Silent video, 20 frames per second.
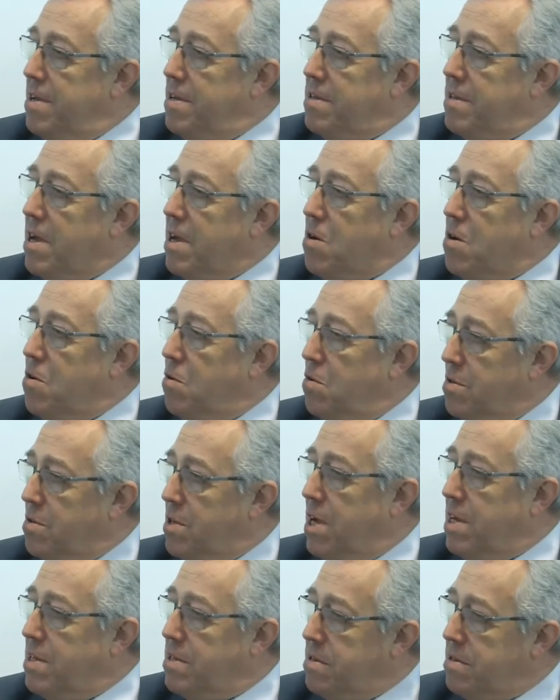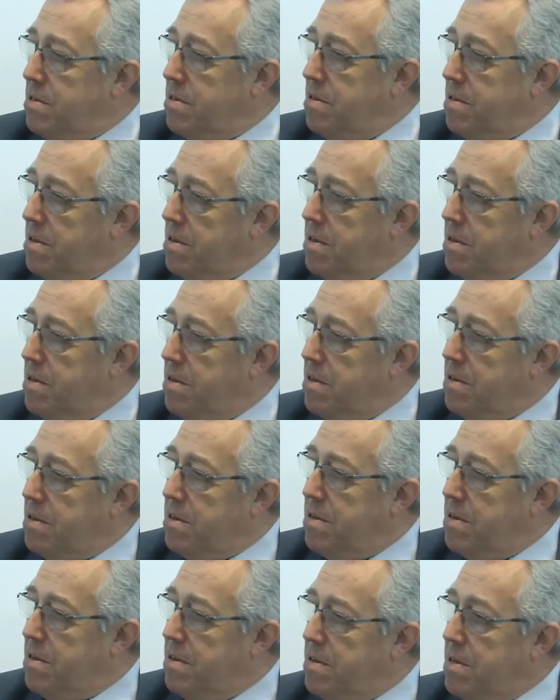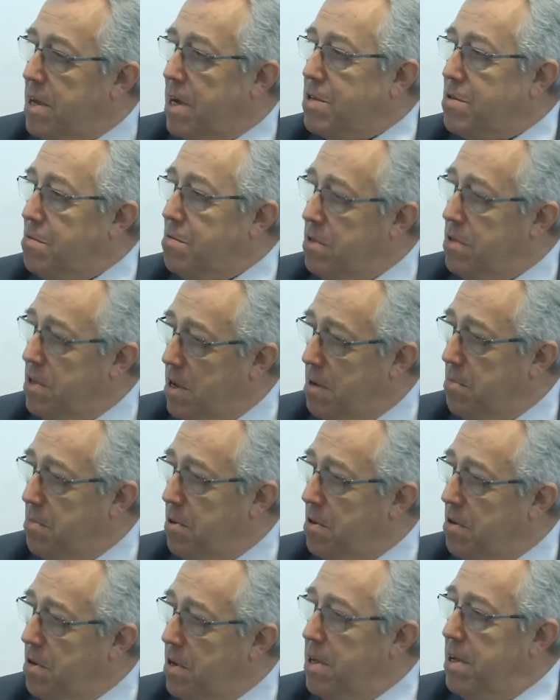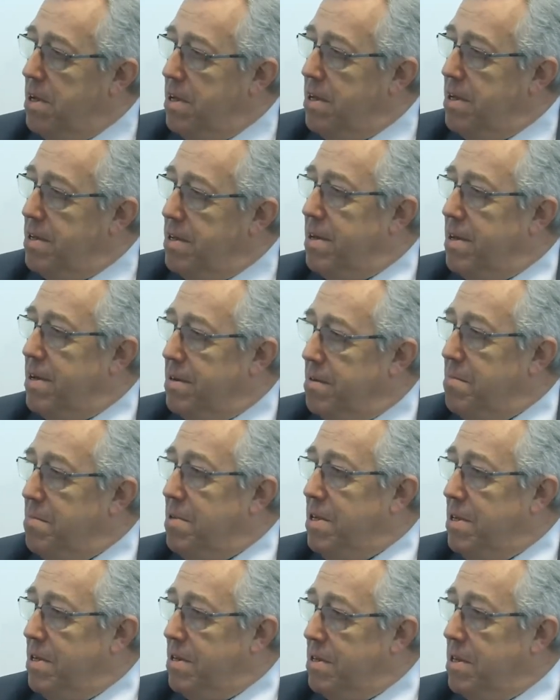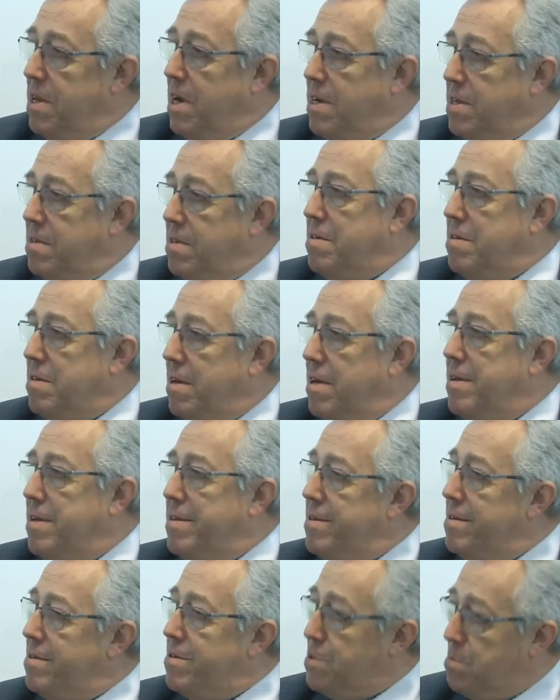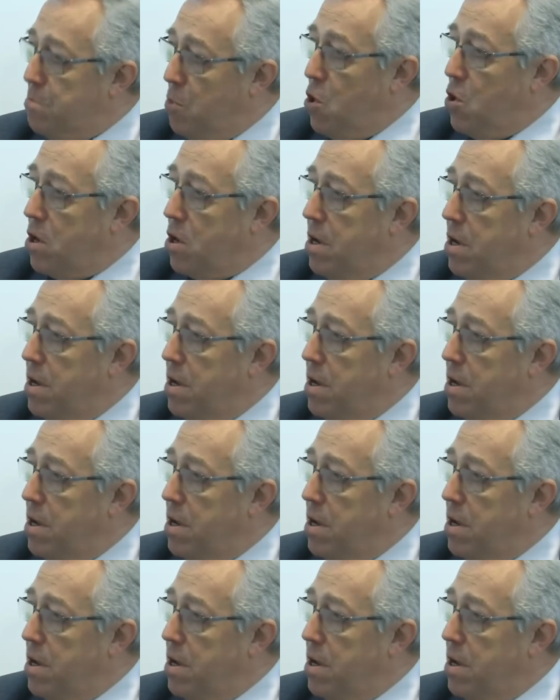they call that Nacht und Nebel, I mean night and smog.